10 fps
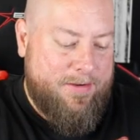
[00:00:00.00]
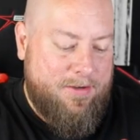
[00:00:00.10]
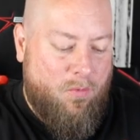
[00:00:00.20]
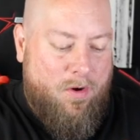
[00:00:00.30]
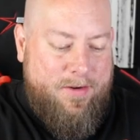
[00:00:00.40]

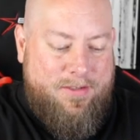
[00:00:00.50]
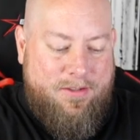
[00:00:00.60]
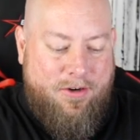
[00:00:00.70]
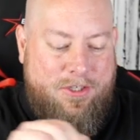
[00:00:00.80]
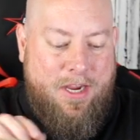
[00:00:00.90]
so once
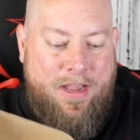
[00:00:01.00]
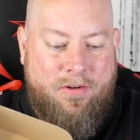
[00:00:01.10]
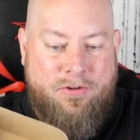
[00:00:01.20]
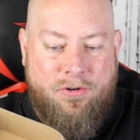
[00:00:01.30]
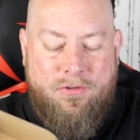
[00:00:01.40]
their
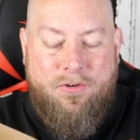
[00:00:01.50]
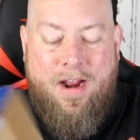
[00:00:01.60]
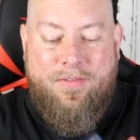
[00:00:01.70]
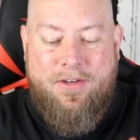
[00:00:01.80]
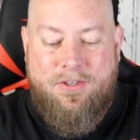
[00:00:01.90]
child grew
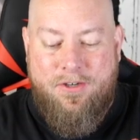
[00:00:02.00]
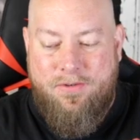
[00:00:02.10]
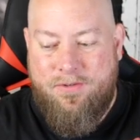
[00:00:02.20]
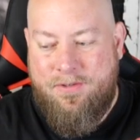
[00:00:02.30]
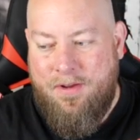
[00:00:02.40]
out these
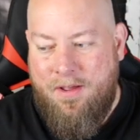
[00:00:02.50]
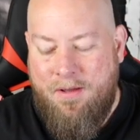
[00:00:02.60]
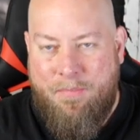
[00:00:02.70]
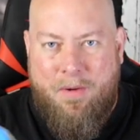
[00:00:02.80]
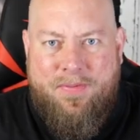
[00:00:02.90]
shoes,
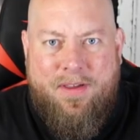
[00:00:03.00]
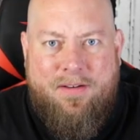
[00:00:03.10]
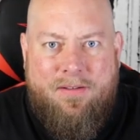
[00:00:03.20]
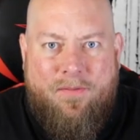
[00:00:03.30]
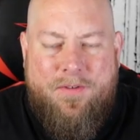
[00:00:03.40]
probably
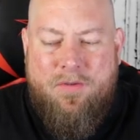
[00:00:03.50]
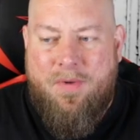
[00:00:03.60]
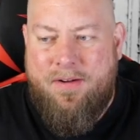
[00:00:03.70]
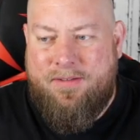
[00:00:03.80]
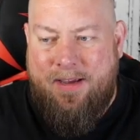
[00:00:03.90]
within a few
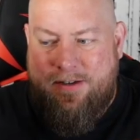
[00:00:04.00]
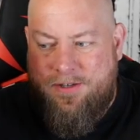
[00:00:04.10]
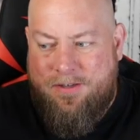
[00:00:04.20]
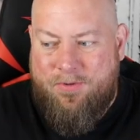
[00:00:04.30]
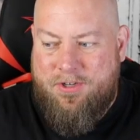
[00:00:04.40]
months they
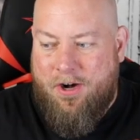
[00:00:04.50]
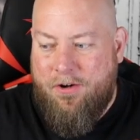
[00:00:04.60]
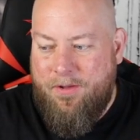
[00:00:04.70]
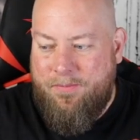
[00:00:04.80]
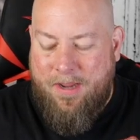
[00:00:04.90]
just
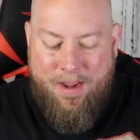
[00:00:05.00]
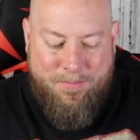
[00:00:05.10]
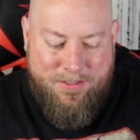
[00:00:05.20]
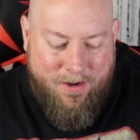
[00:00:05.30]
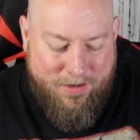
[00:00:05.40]
returned them to
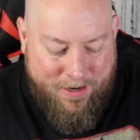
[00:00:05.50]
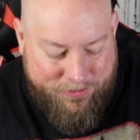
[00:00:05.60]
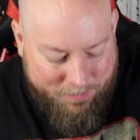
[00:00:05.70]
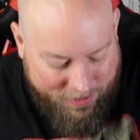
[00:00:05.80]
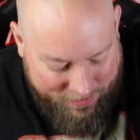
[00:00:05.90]
Amazon, got
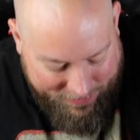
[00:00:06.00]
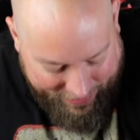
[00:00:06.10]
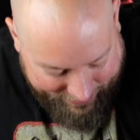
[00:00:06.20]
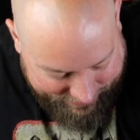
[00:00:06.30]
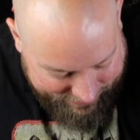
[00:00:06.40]
their money
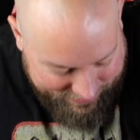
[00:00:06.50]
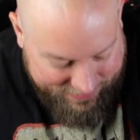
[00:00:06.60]
back.